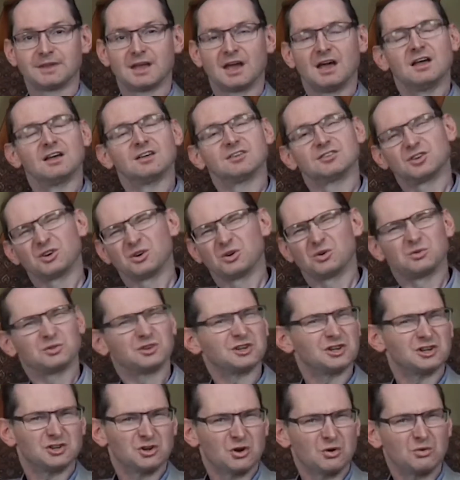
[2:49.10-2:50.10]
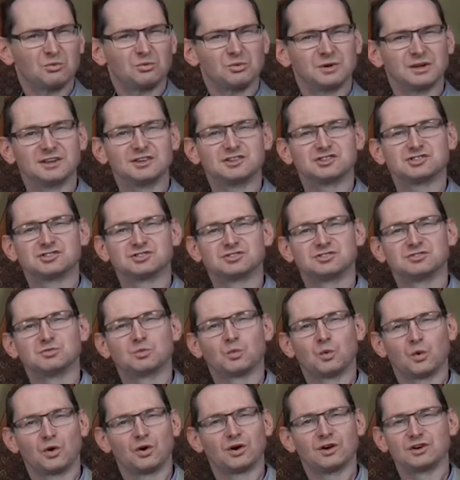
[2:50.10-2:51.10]
So you don't really
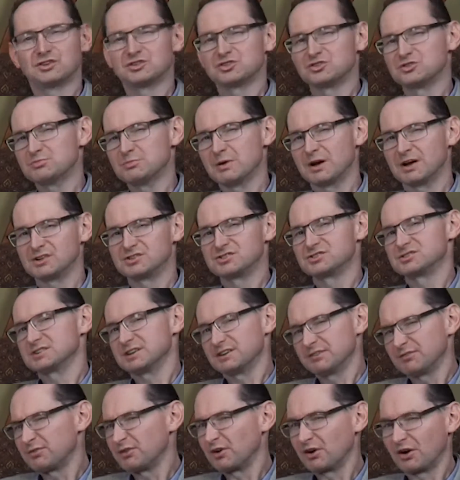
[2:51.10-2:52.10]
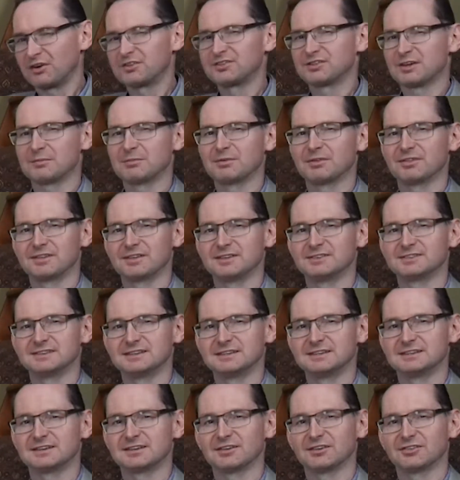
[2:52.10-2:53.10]
worry too much if there are some of these
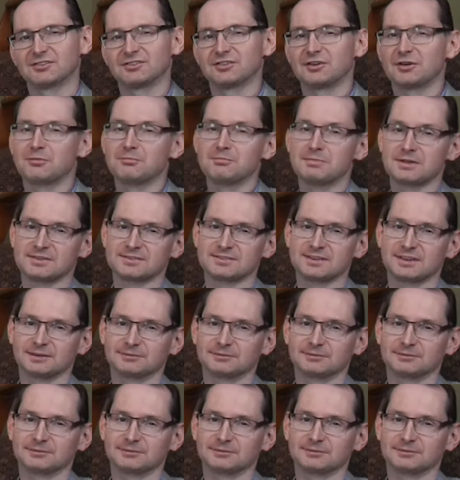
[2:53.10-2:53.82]
details that are missing.